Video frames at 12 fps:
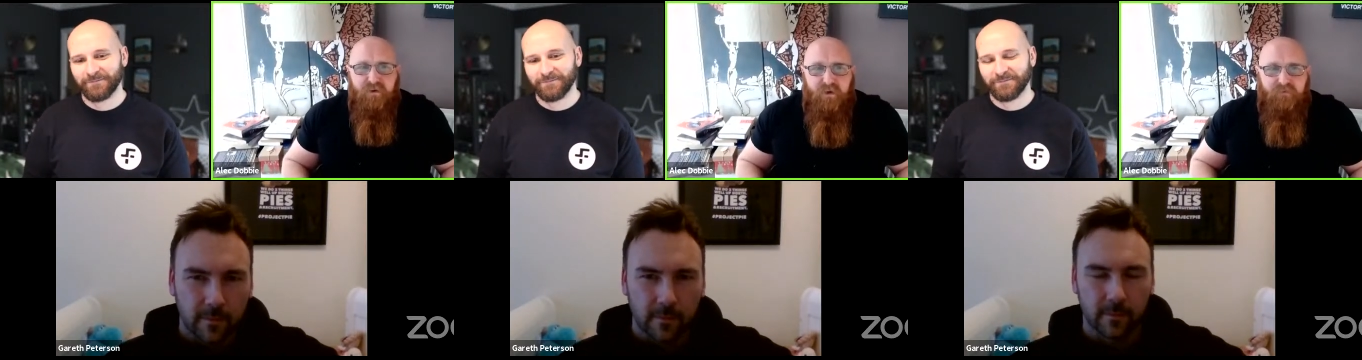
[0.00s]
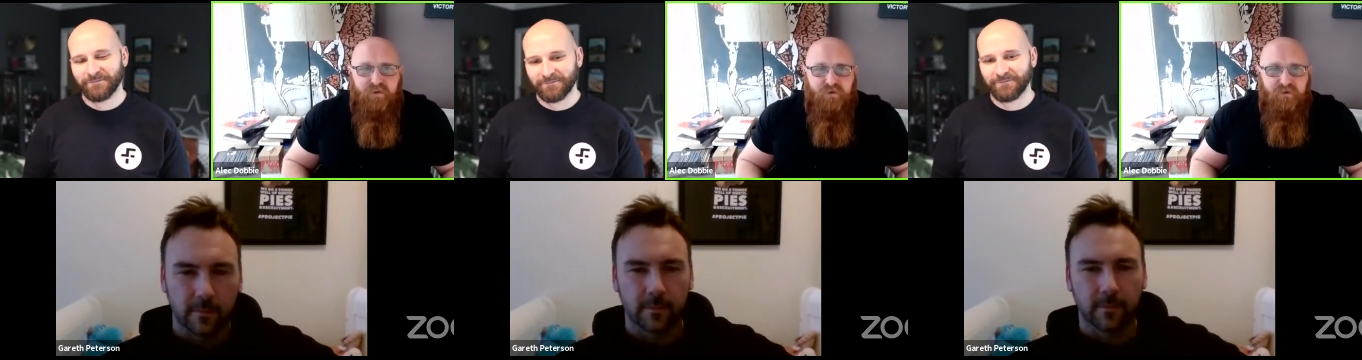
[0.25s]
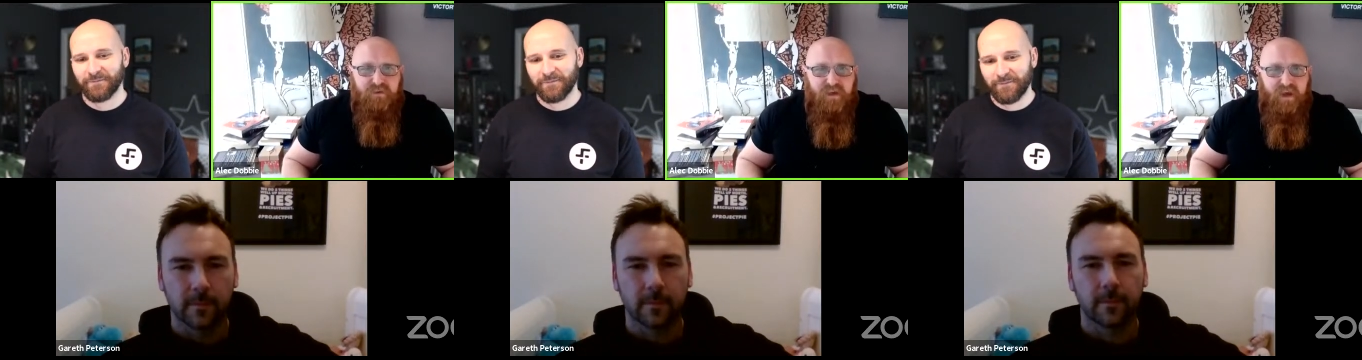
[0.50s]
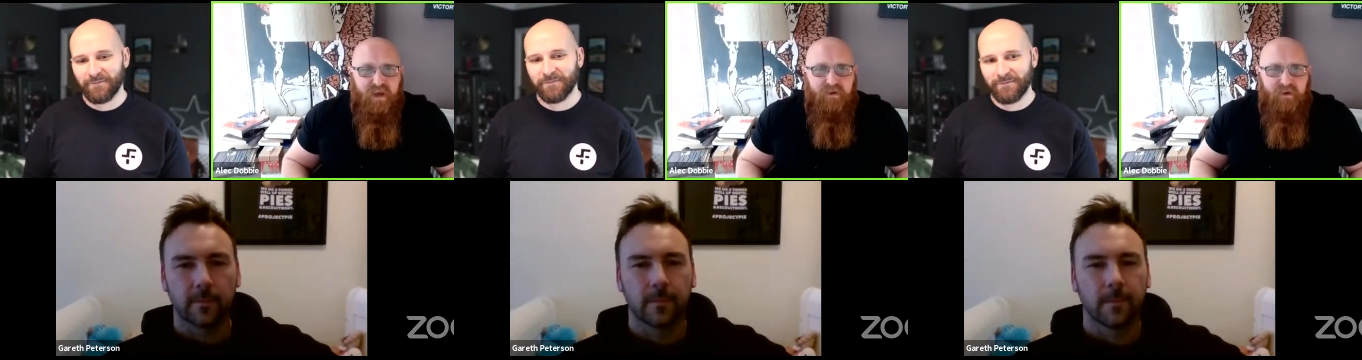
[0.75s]
Speaker 1: If you want to
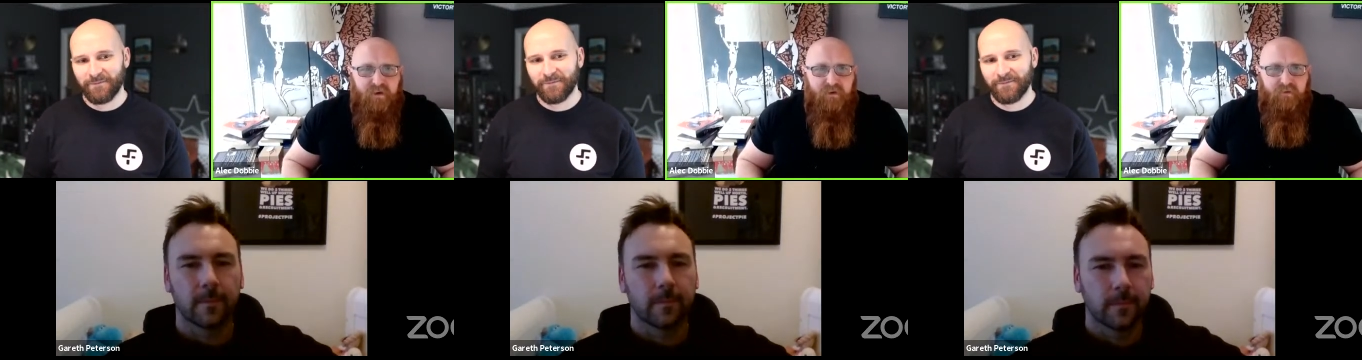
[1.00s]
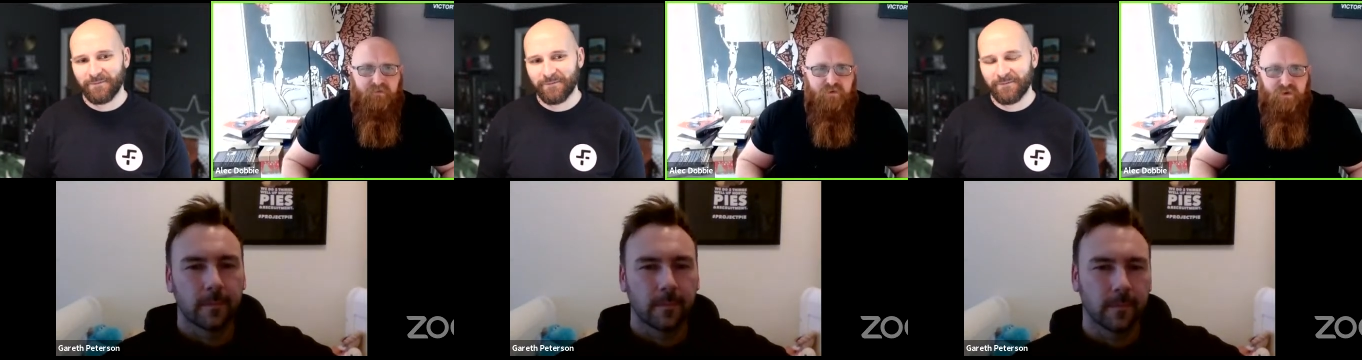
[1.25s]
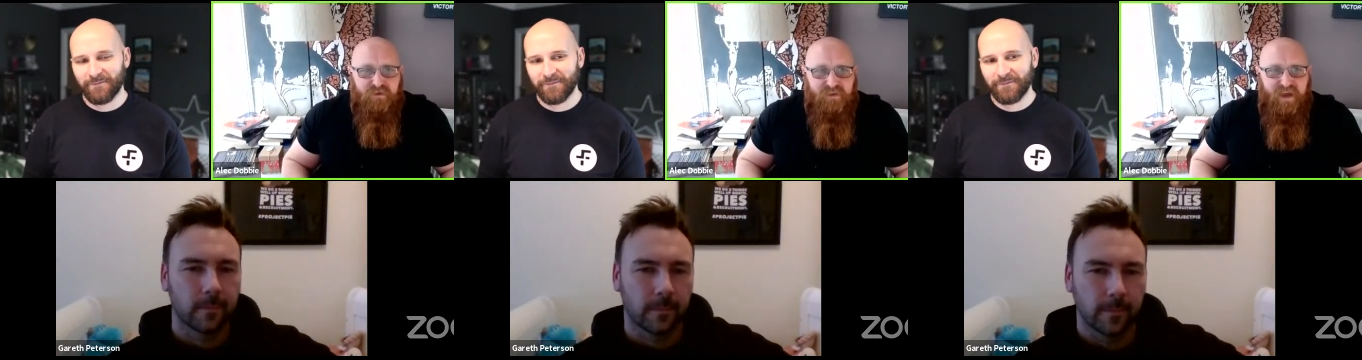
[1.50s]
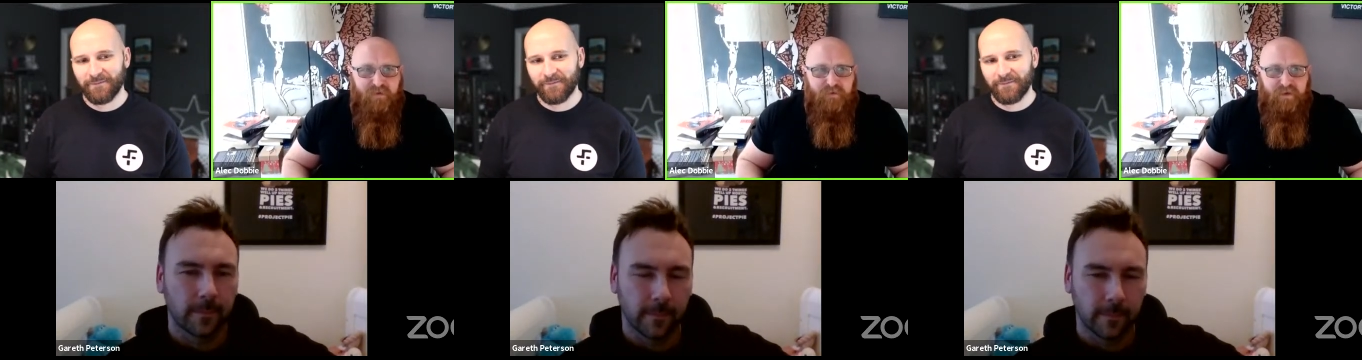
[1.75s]
get if you want to
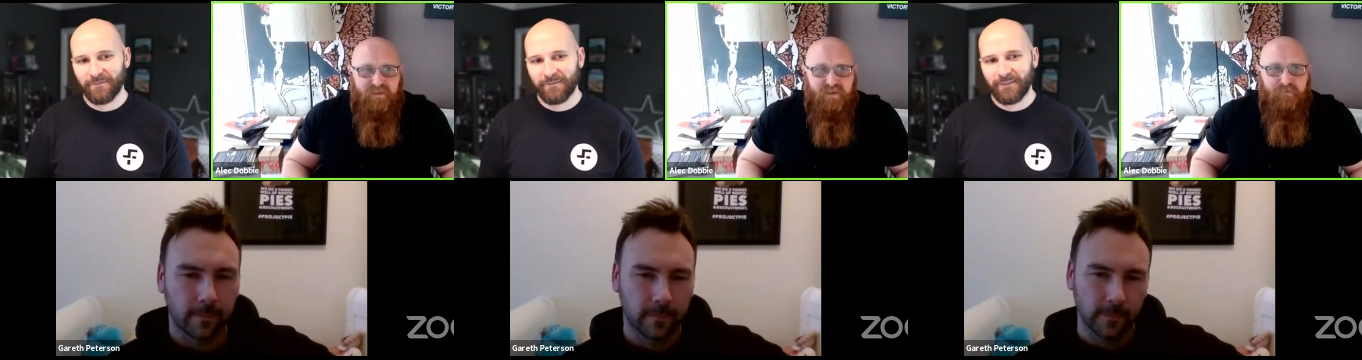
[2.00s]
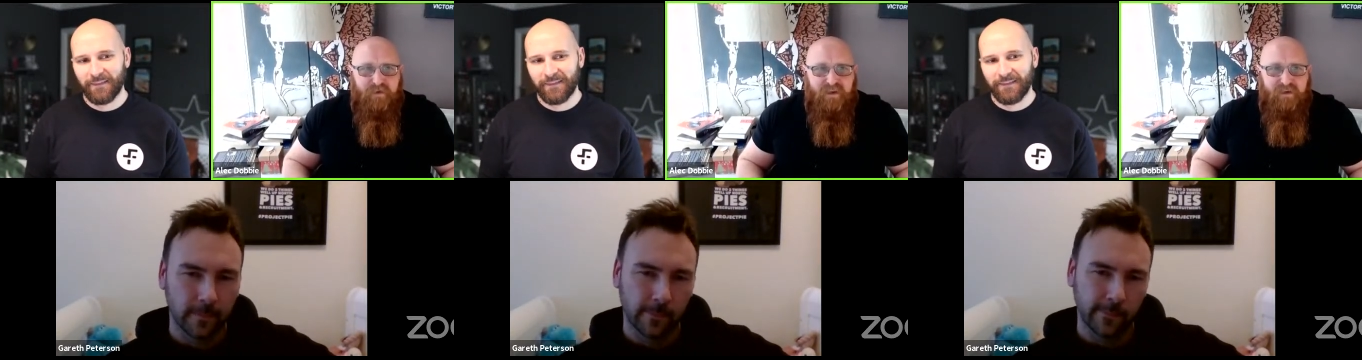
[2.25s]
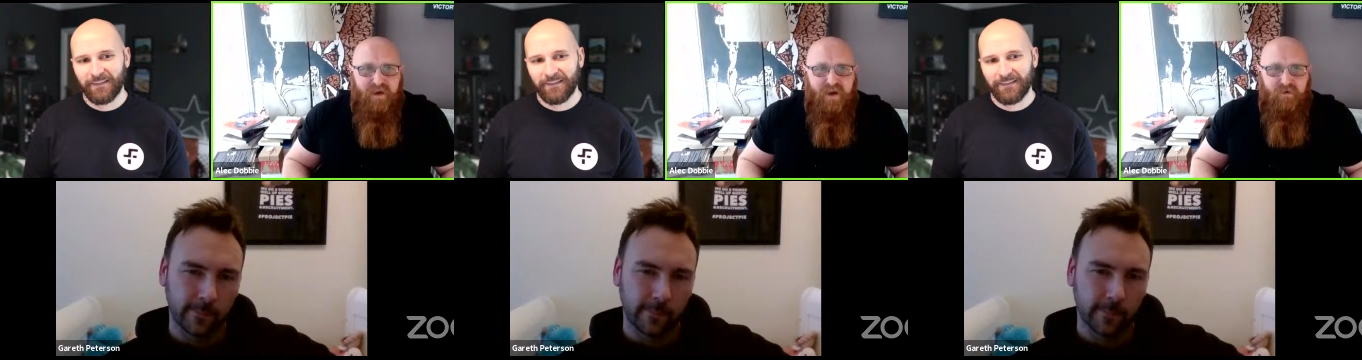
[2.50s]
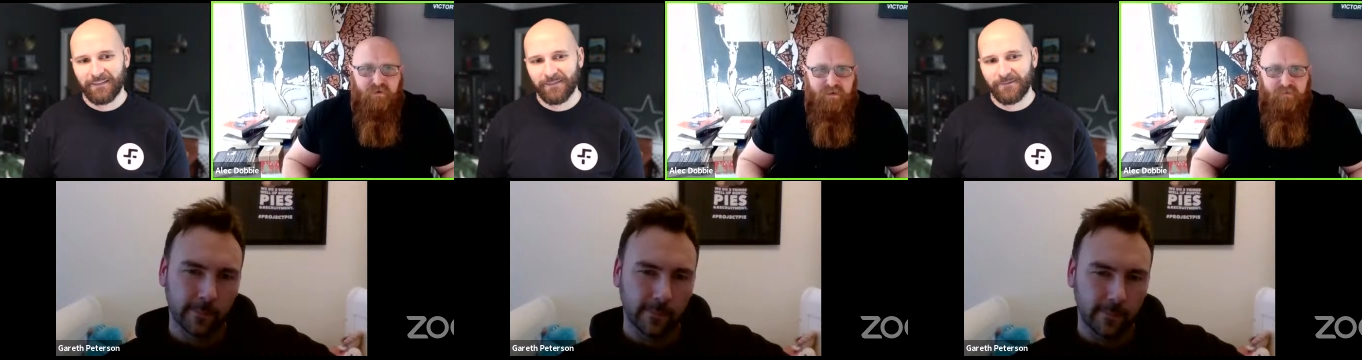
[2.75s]
get me, send me an
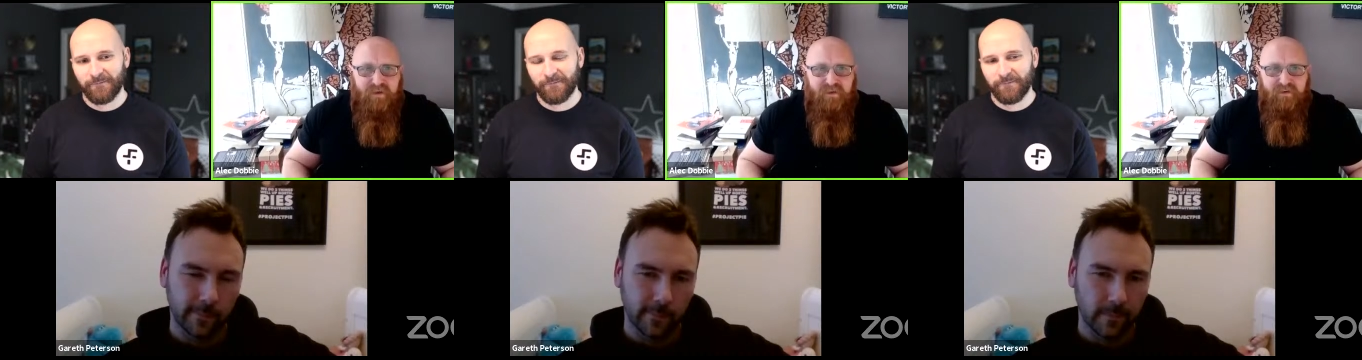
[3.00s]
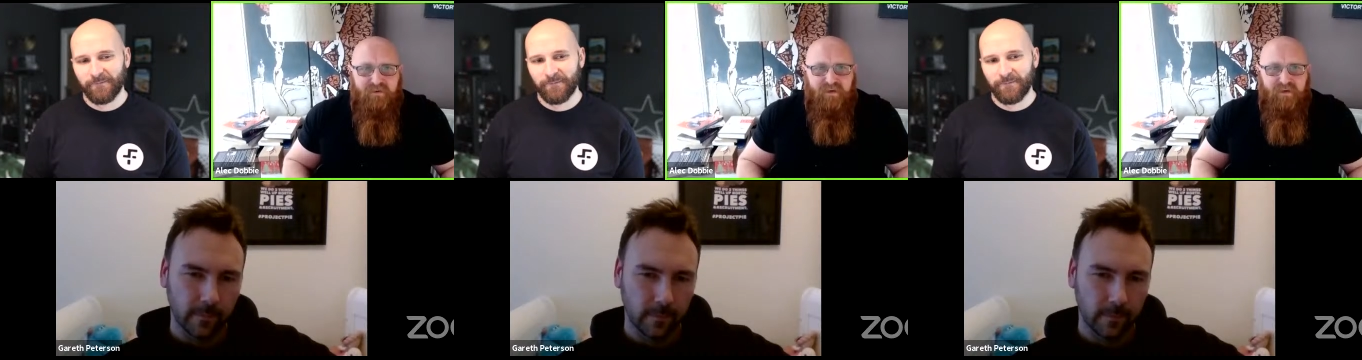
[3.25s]
email or send me a thing